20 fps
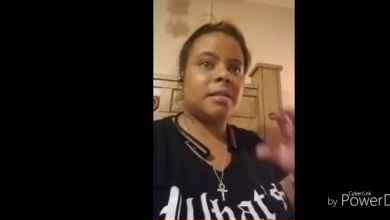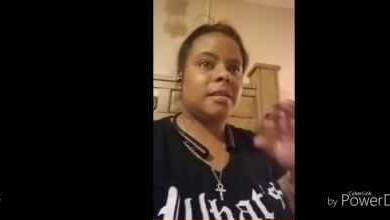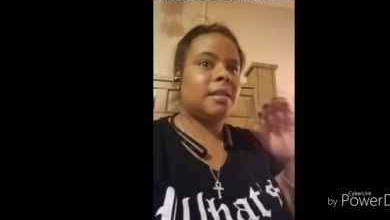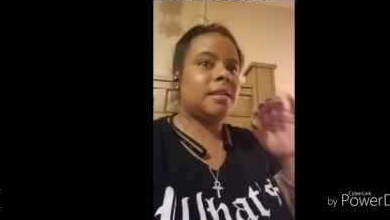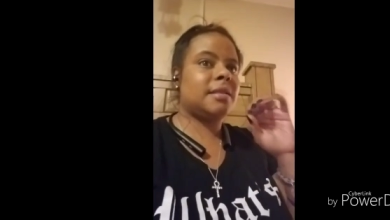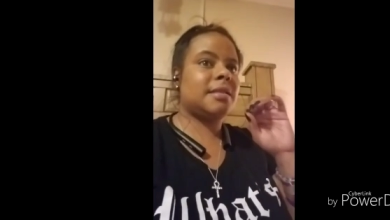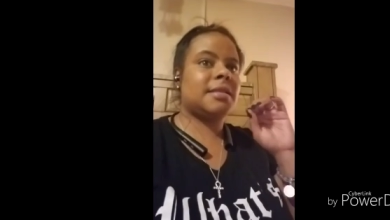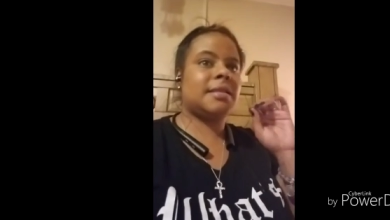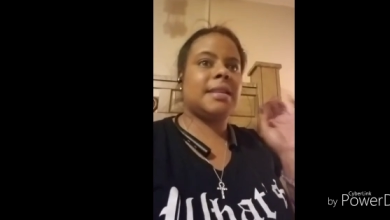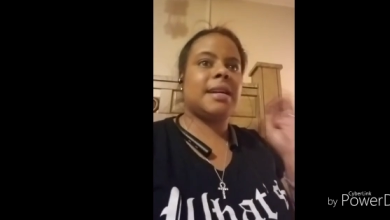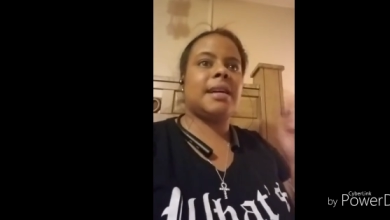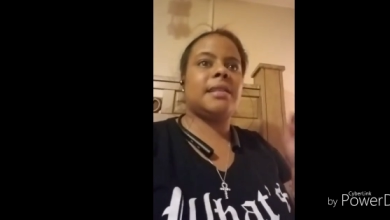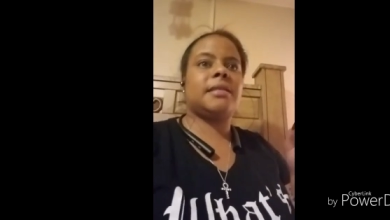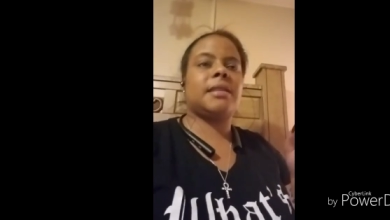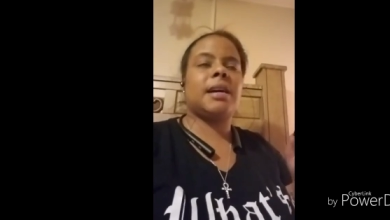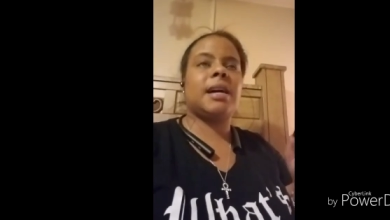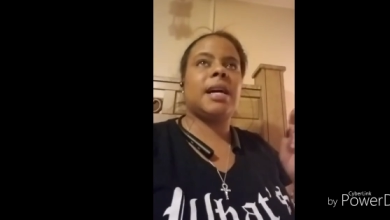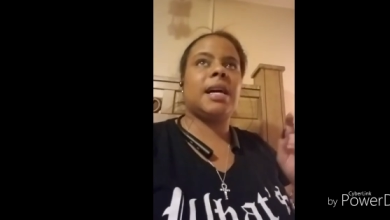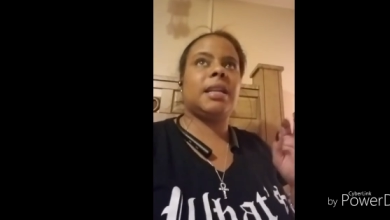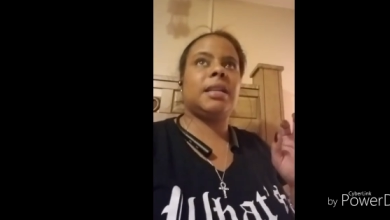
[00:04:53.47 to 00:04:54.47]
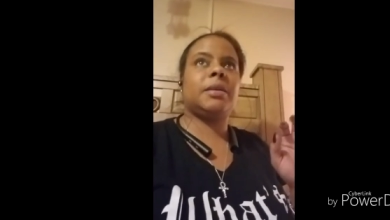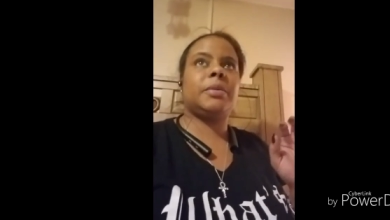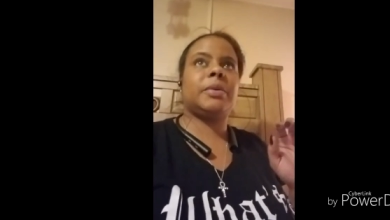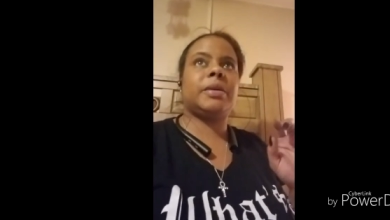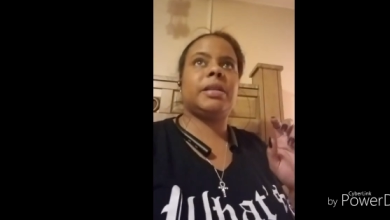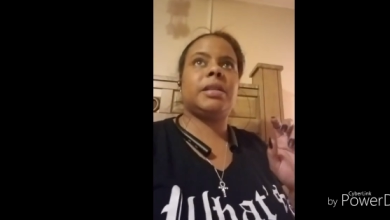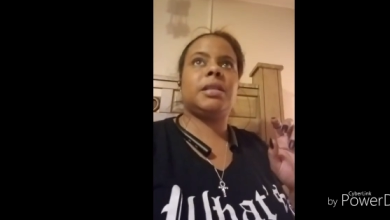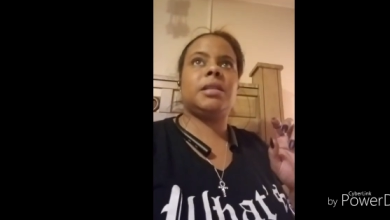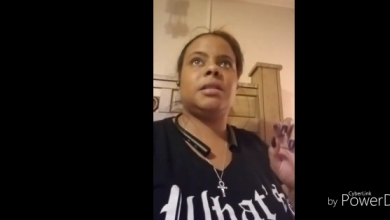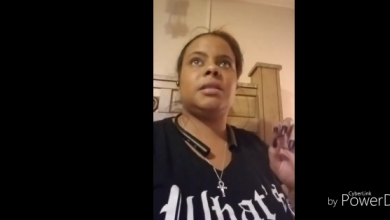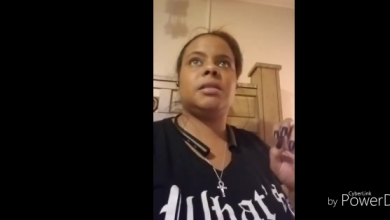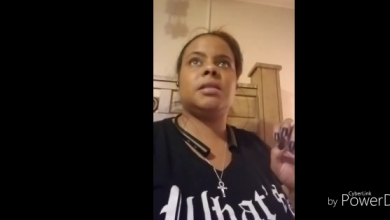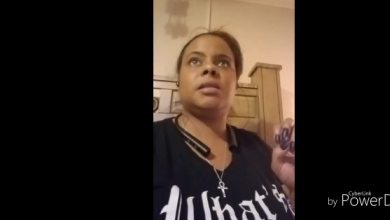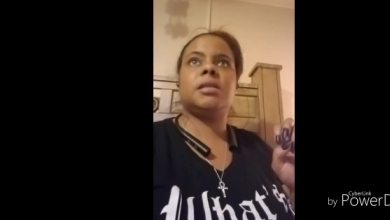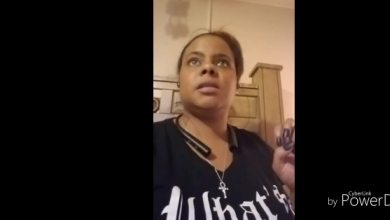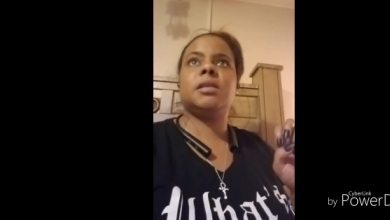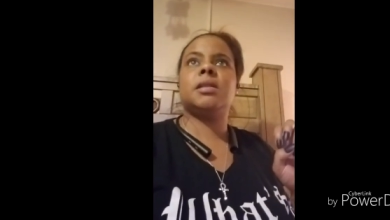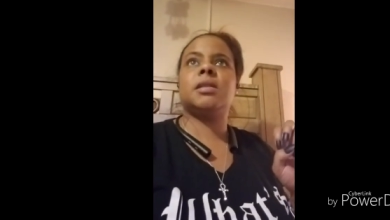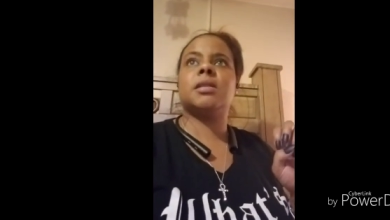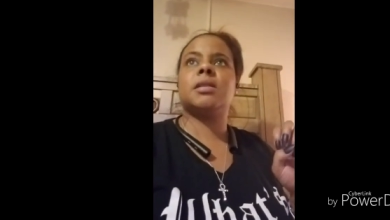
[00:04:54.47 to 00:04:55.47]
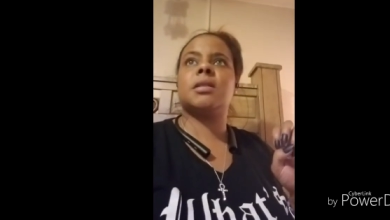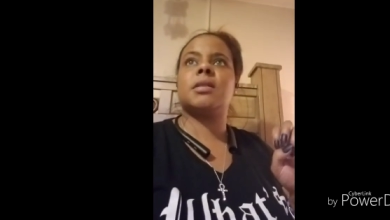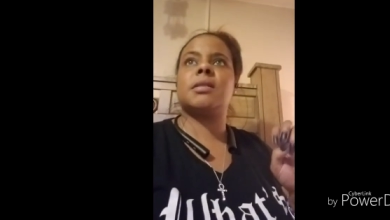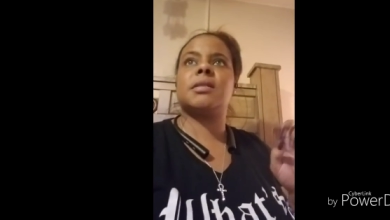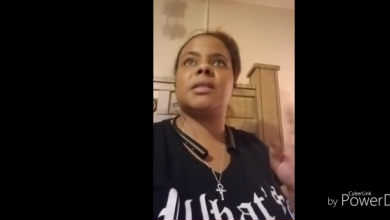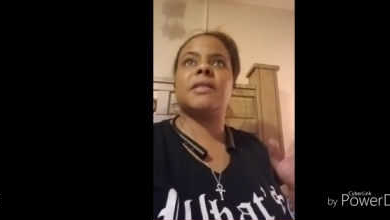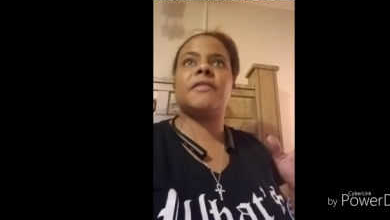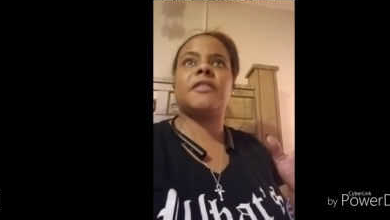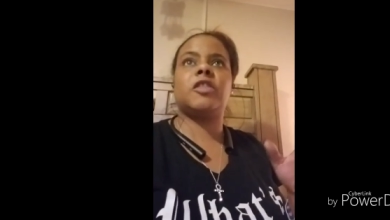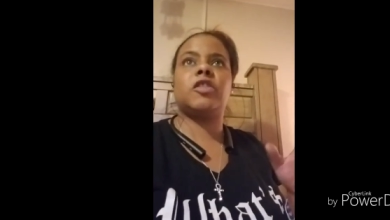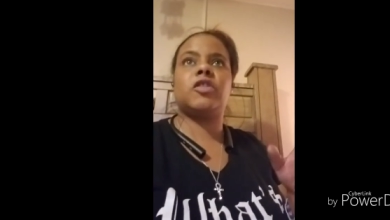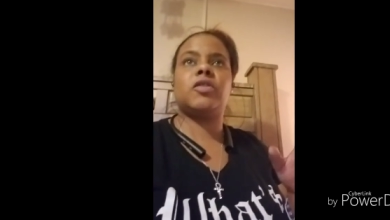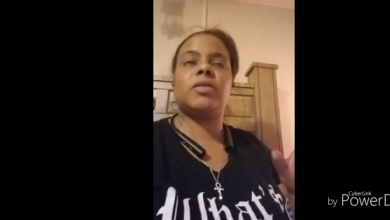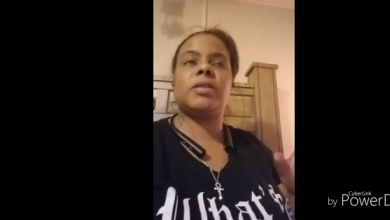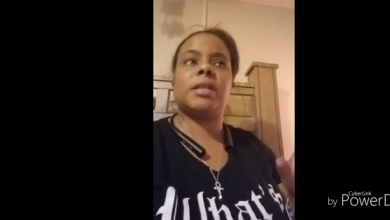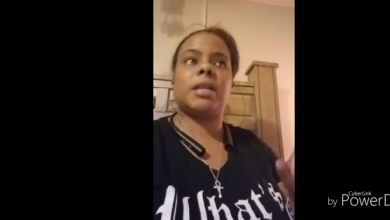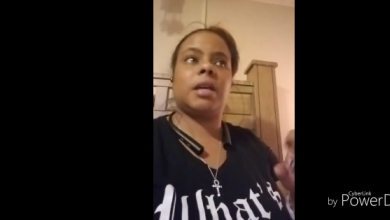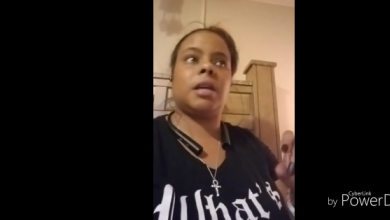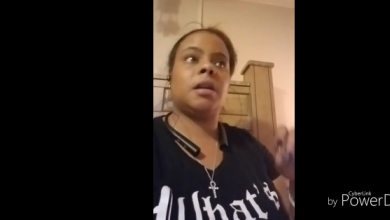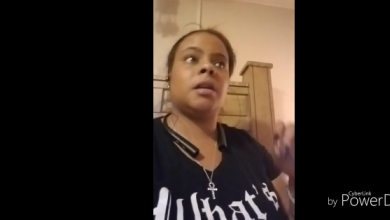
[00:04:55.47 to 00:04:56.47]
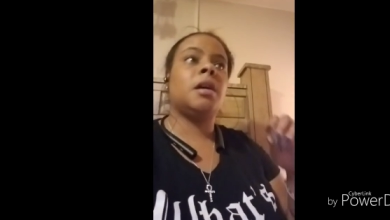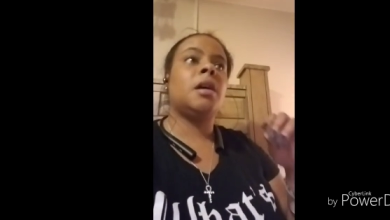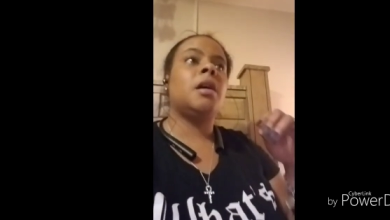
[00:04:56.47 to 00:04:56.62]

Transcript: It is not the Hollywood stuff that you see,